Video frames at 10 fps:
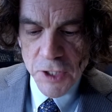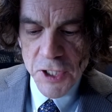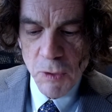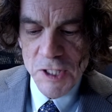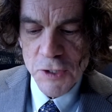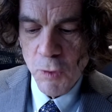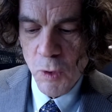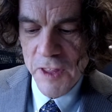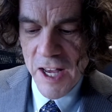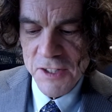So she
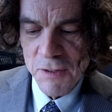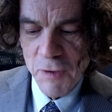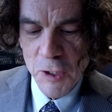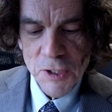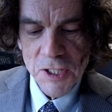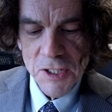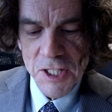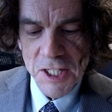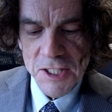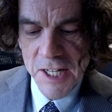wins 4,000
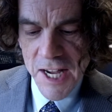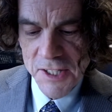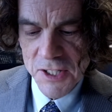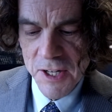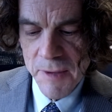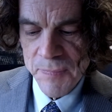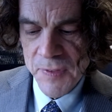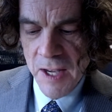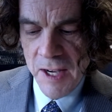votes in 6 states.